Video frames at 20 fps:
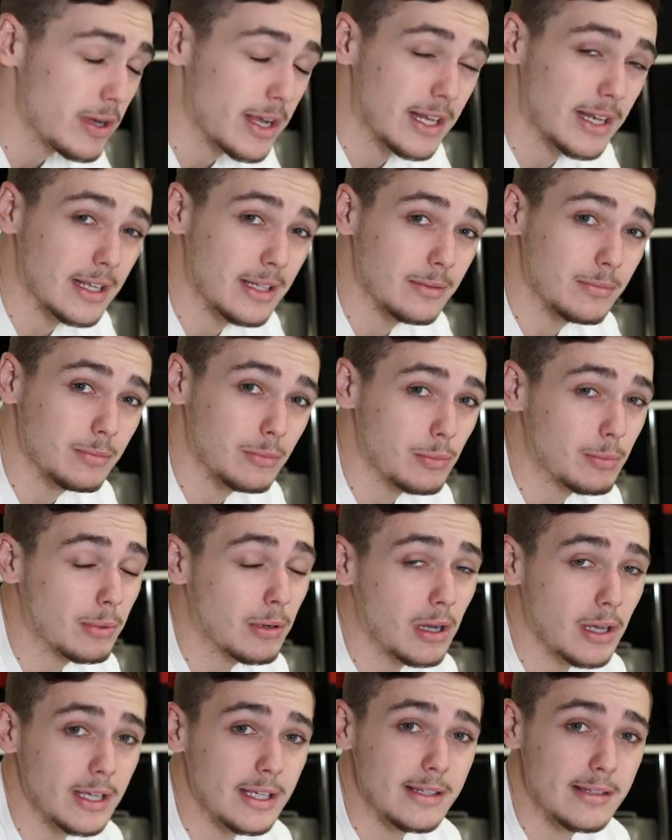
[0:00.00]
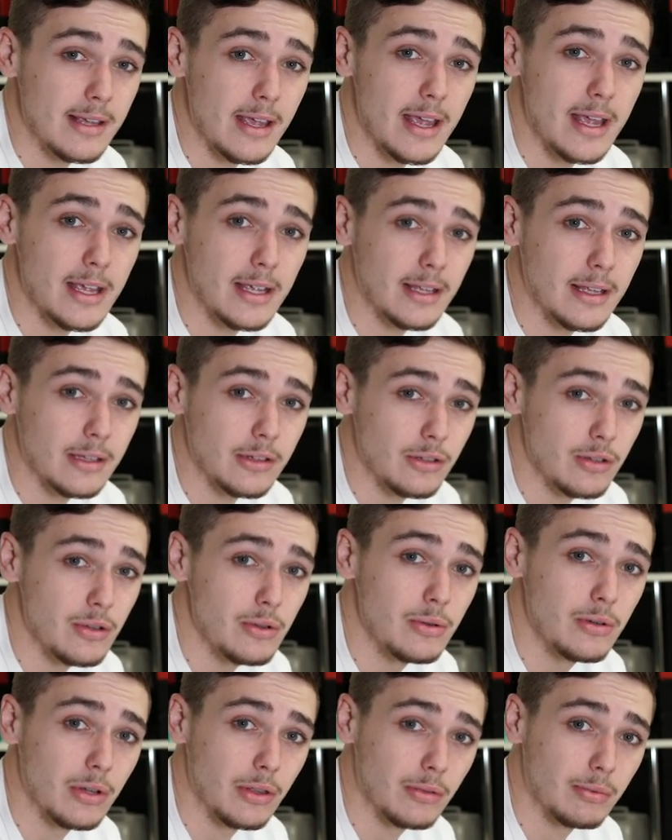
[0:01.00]
and it will probably take
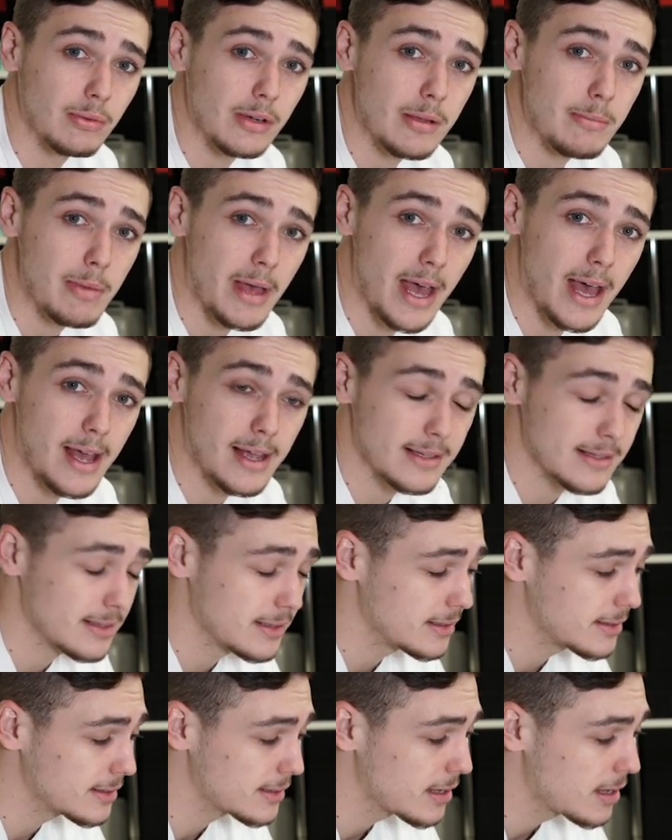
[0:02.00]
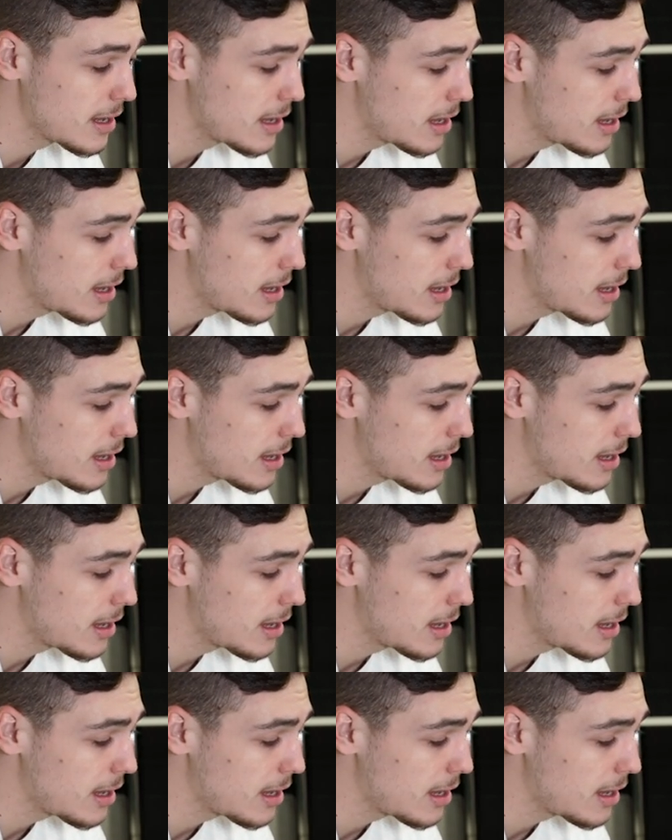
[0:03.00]
2 to 3 passes.